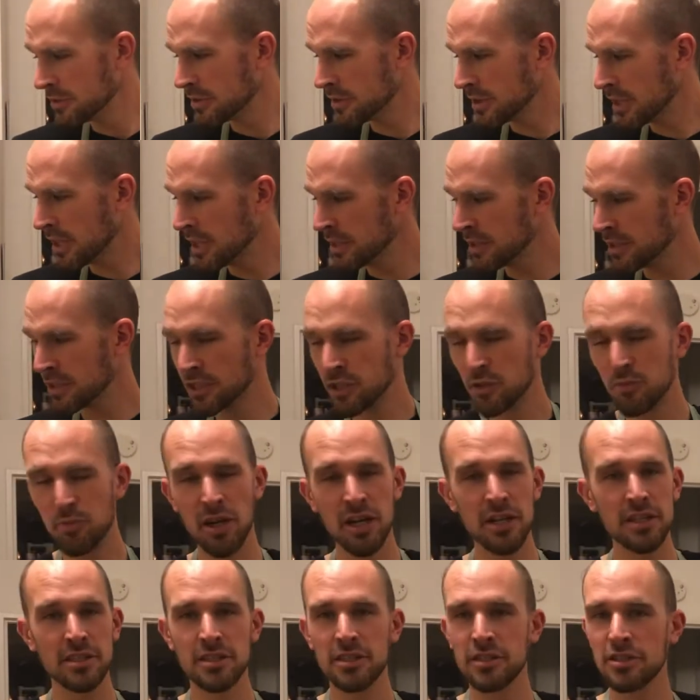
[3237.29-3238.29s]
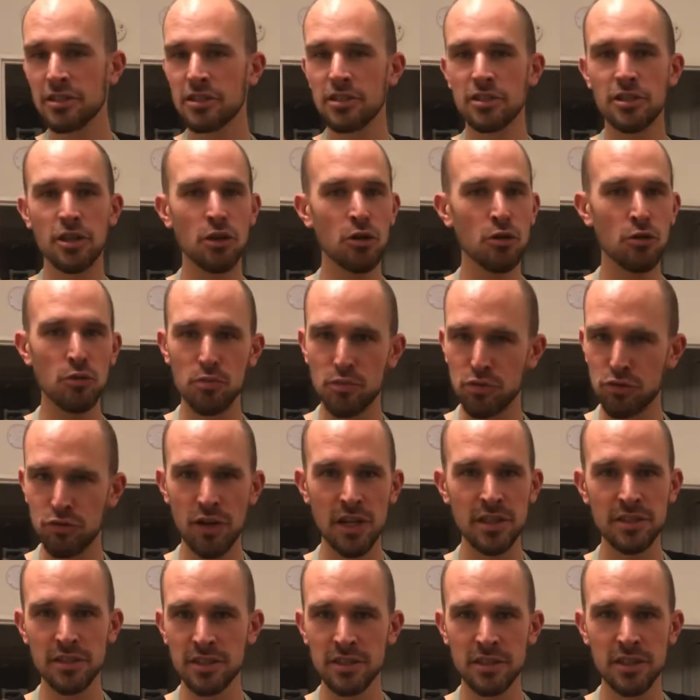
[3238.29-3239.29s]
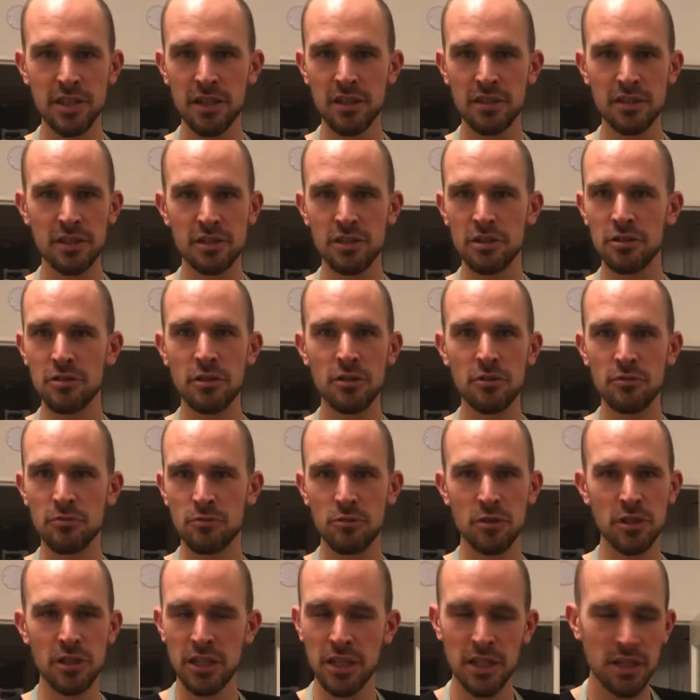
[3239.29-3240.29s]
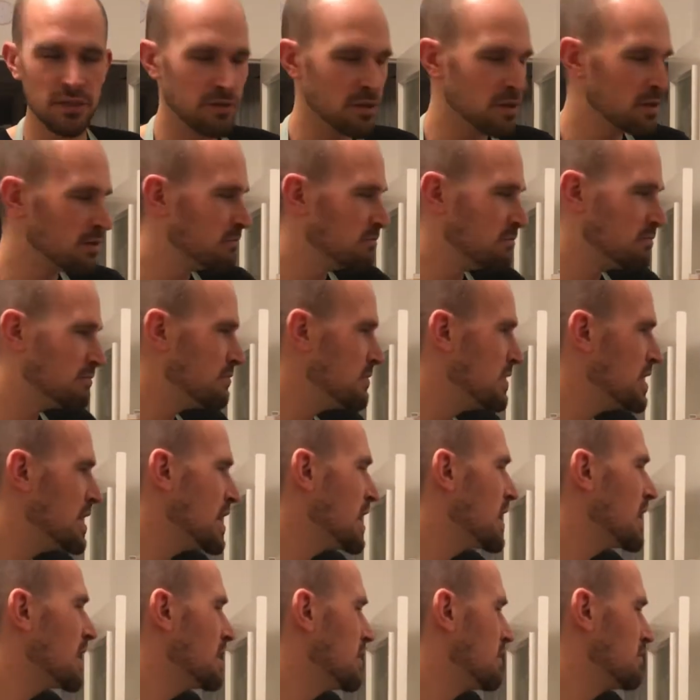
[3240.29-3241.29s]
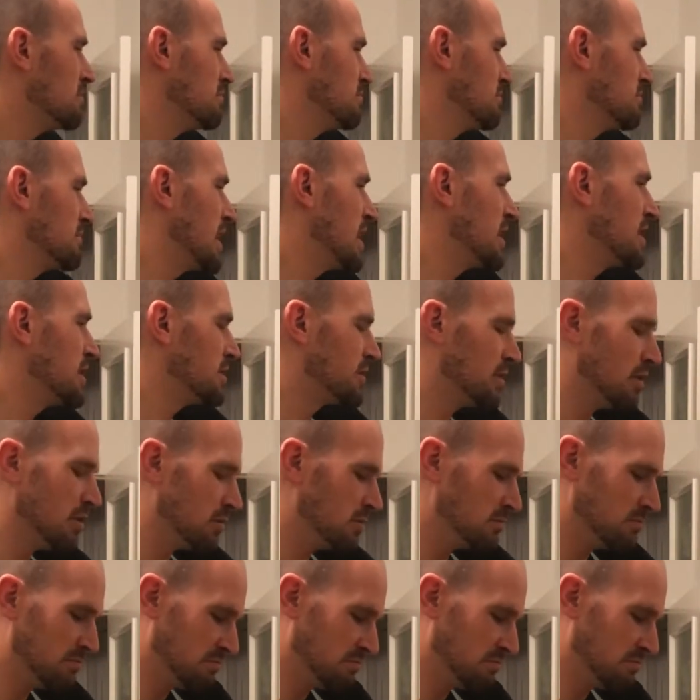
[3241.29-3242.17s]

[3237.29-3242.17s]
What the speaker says: The spice is so present there that you don't really even need any salt,